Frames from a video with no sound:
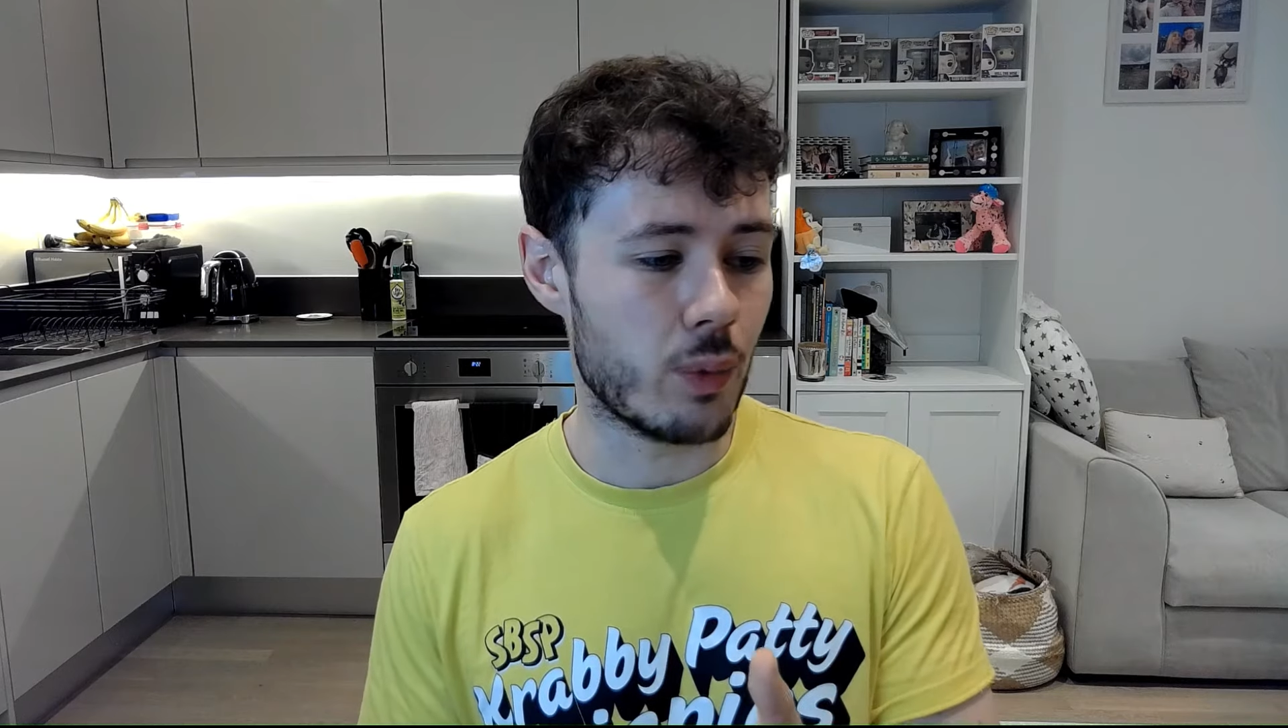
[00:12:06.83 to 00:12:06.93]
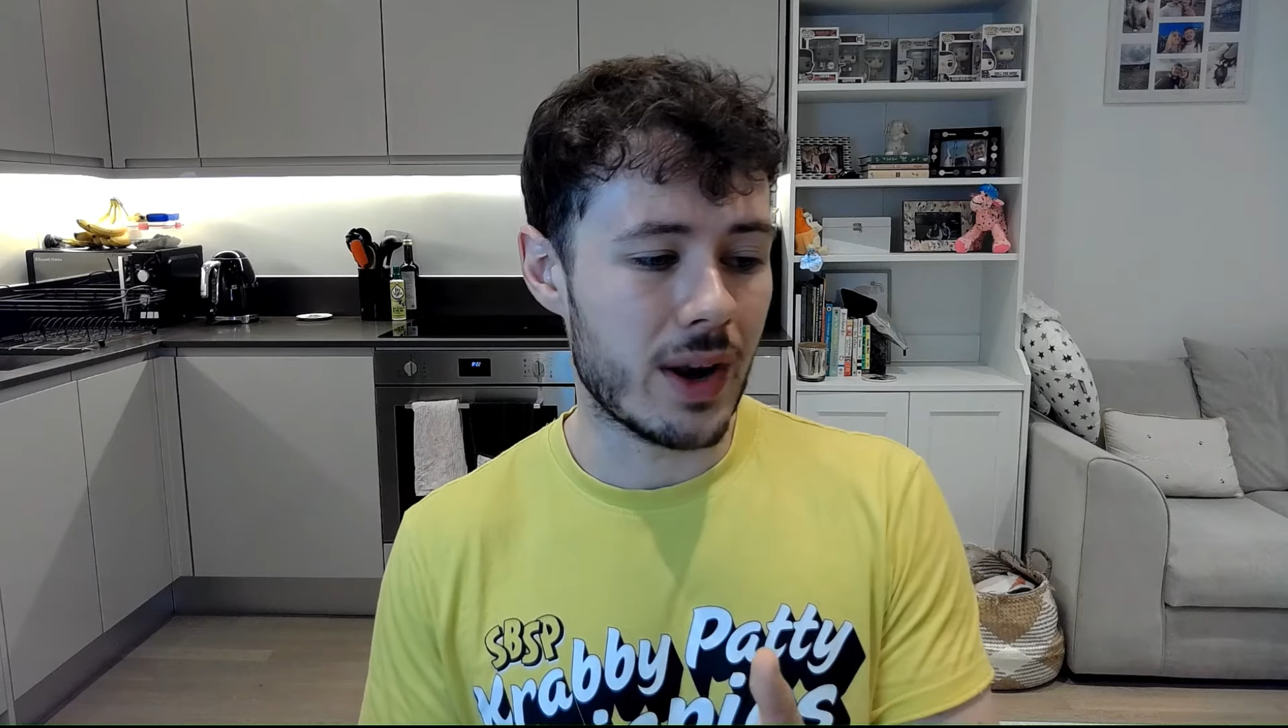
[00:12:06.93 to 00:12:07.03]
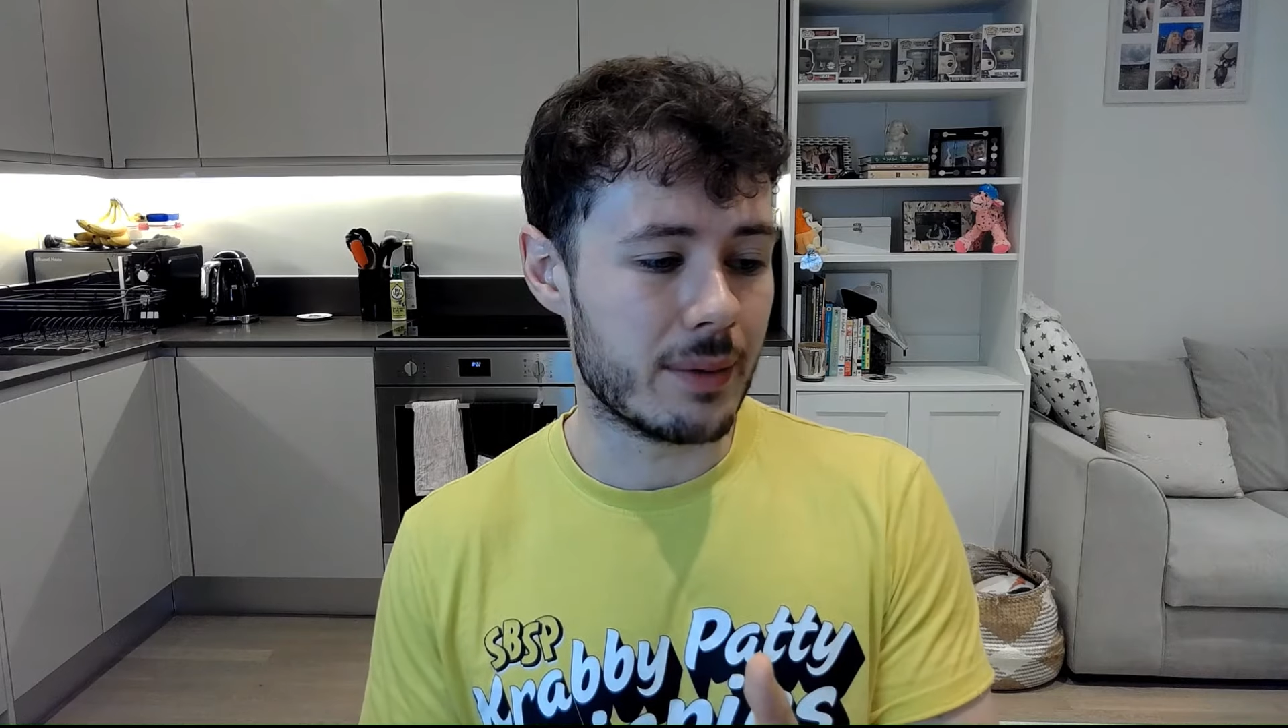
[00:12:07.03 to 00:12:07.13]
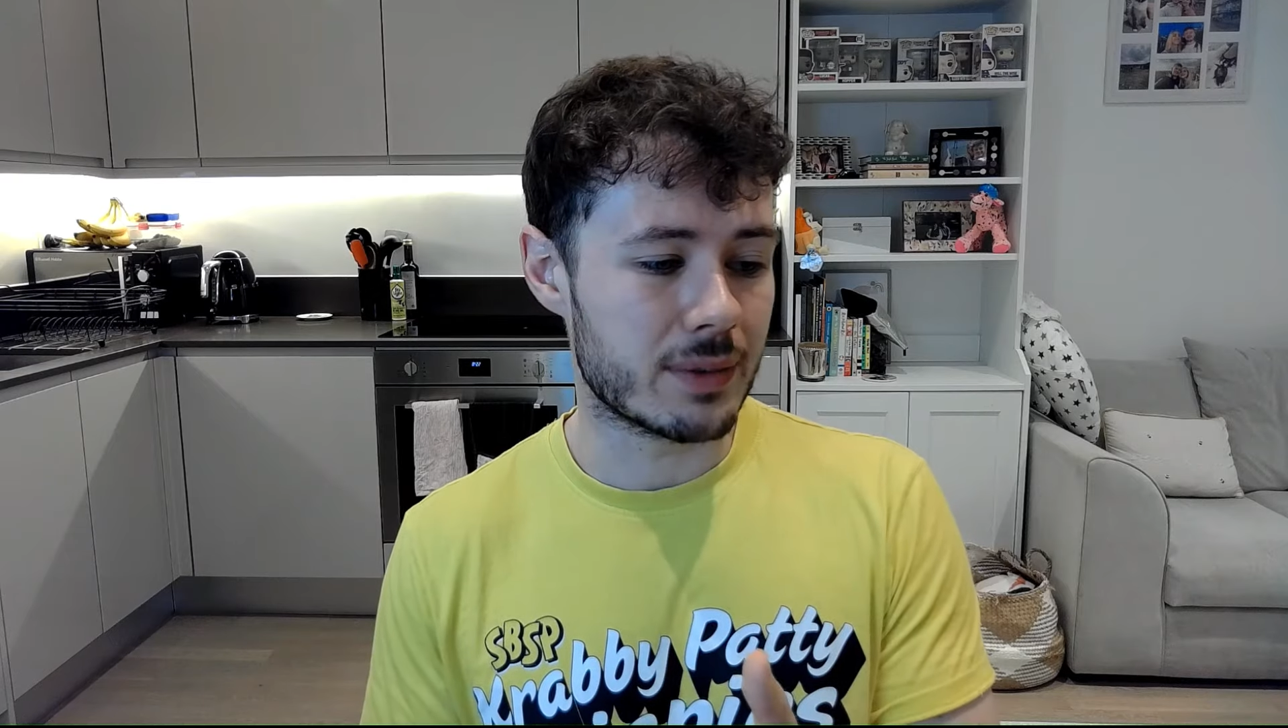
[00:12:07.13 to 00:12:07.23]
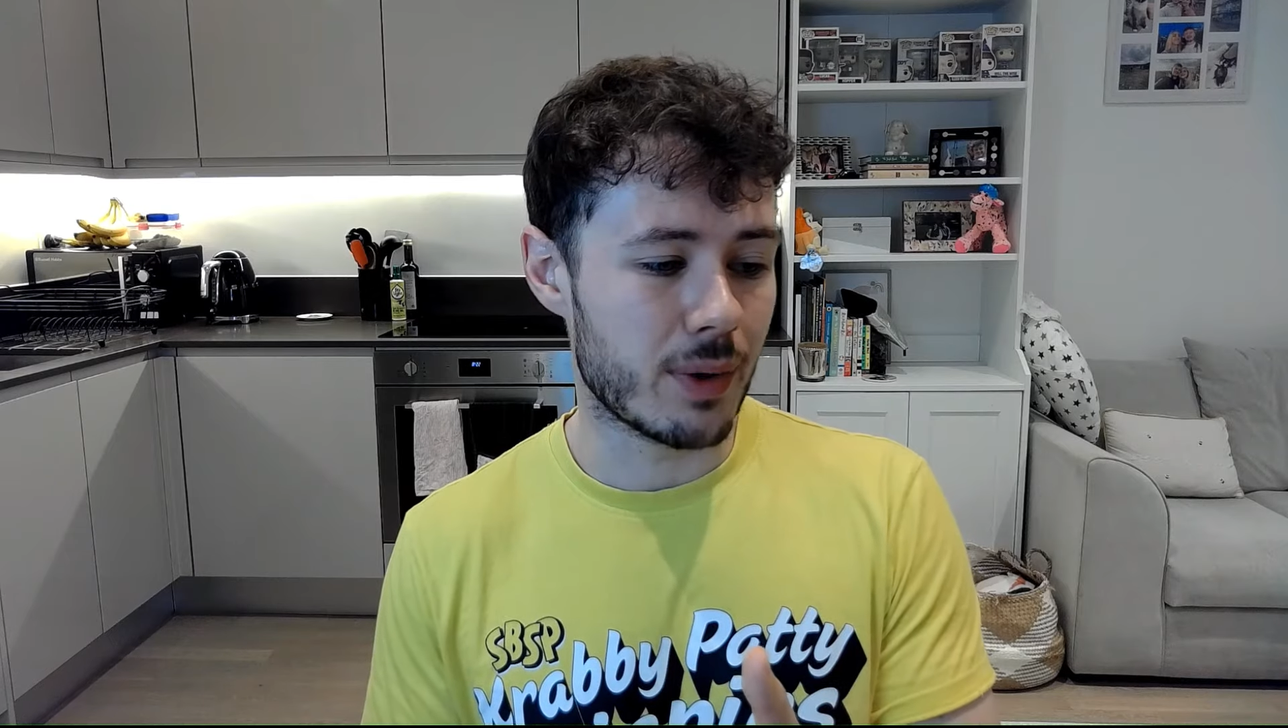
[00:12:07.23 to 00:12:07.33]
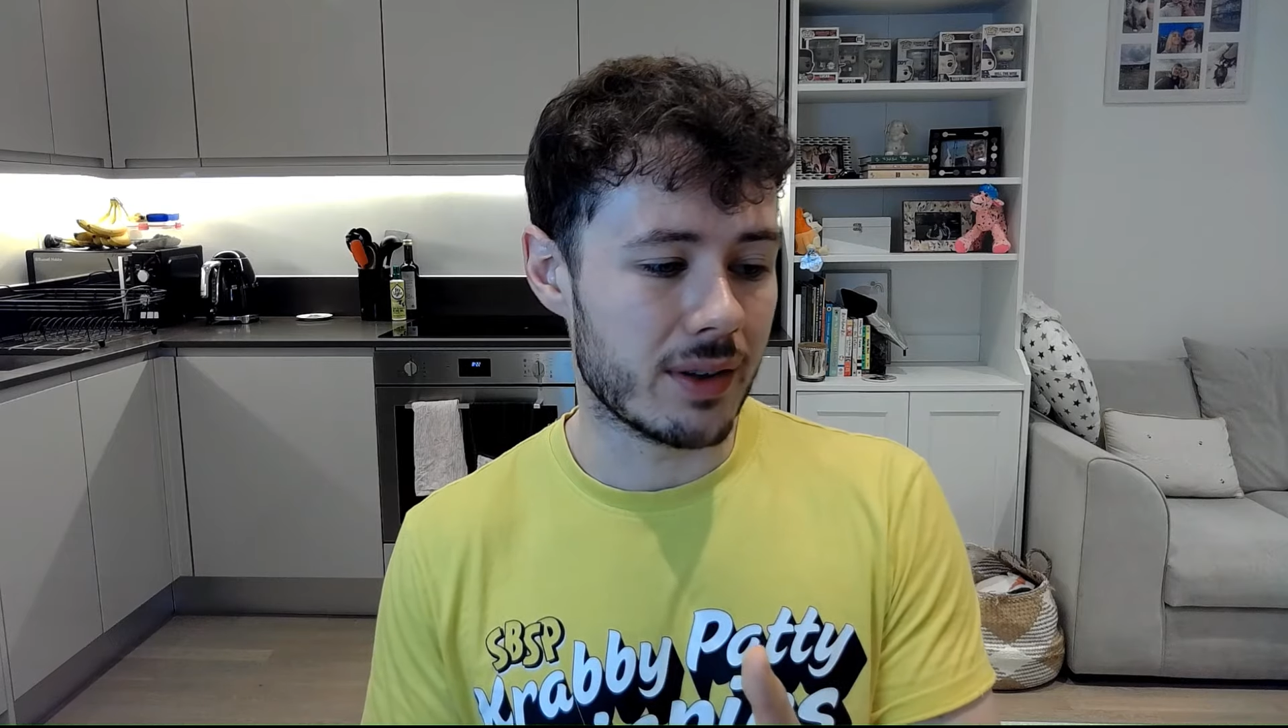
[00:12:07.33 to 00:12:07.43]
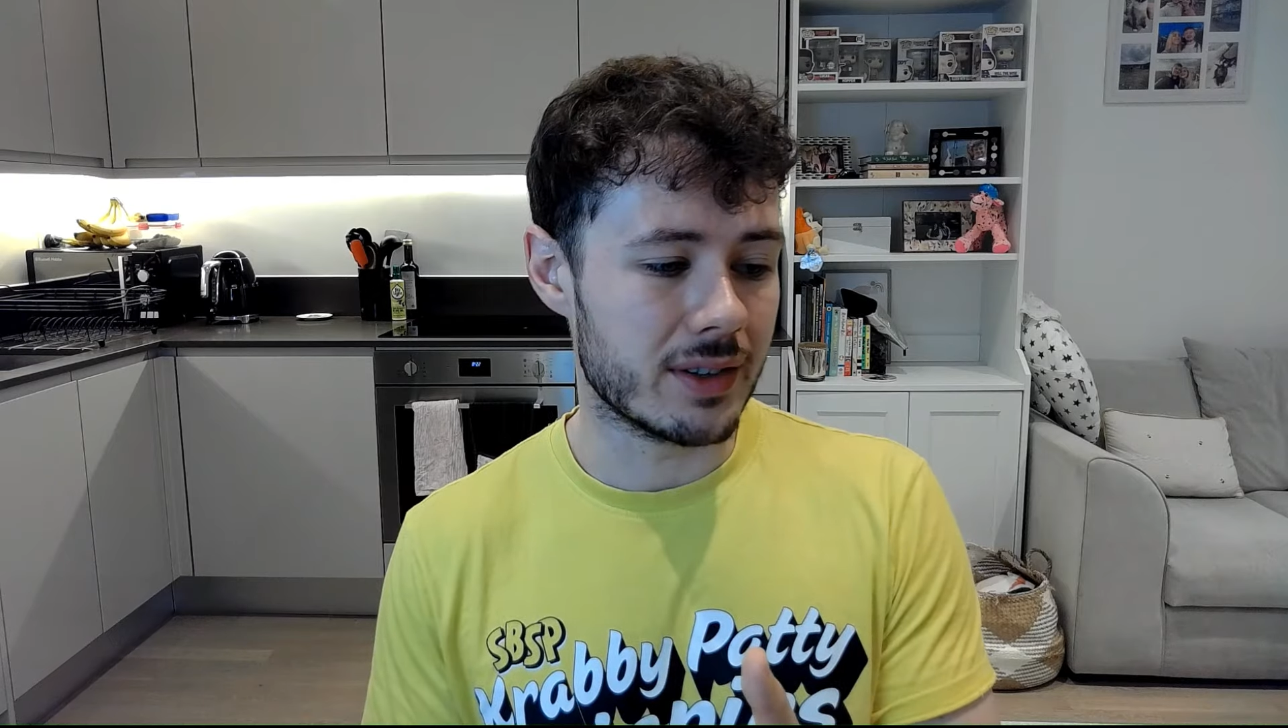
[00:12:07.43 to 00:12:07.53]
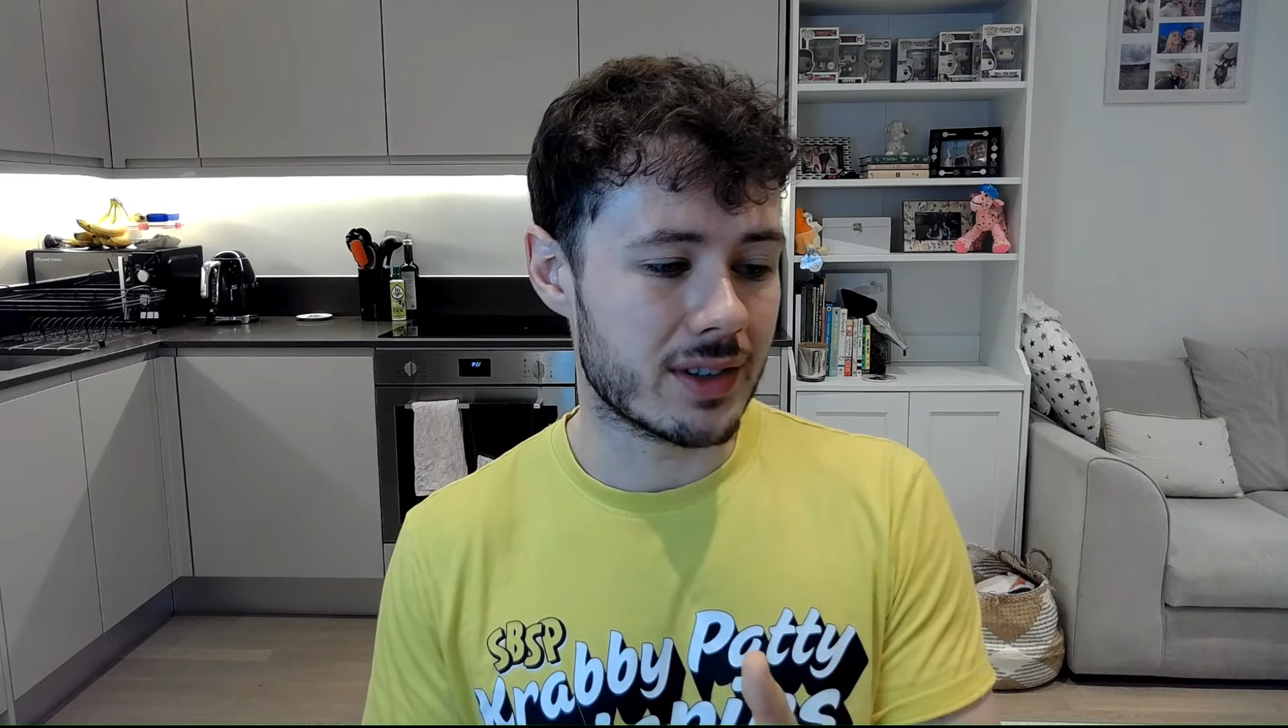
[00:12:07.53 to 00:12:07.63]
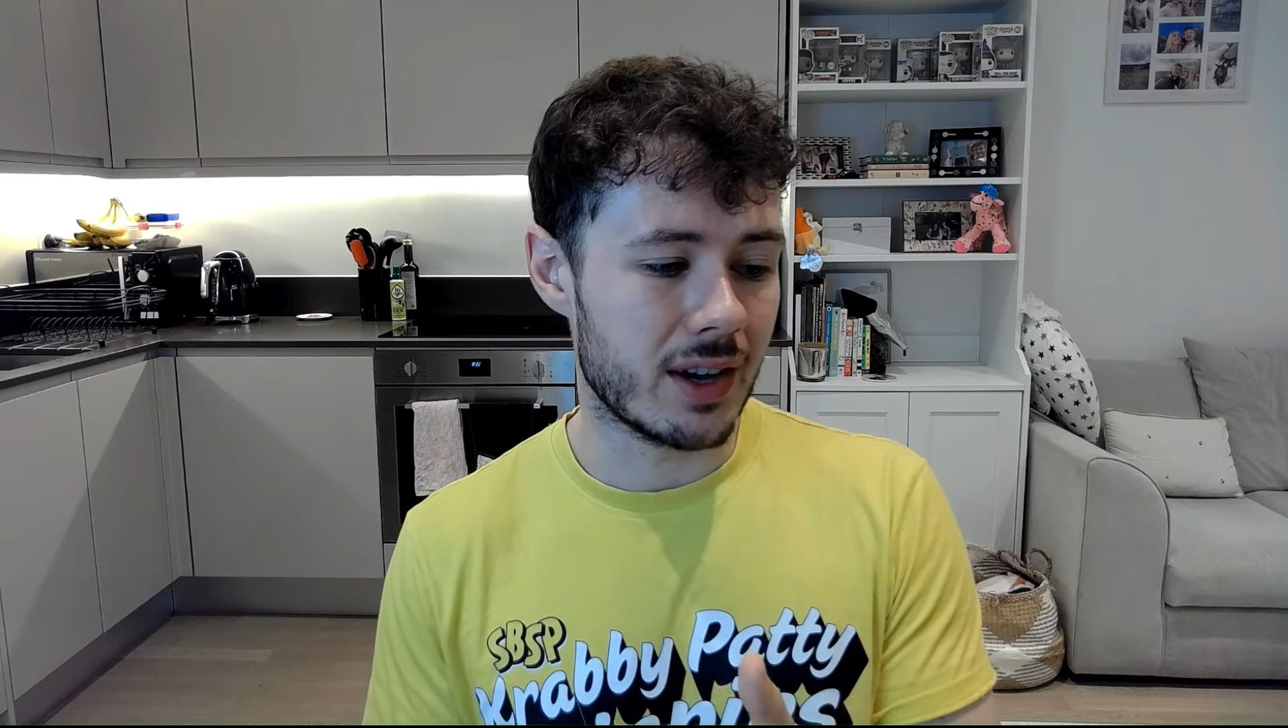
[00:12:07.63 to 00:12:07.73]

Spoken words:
Williams brothers,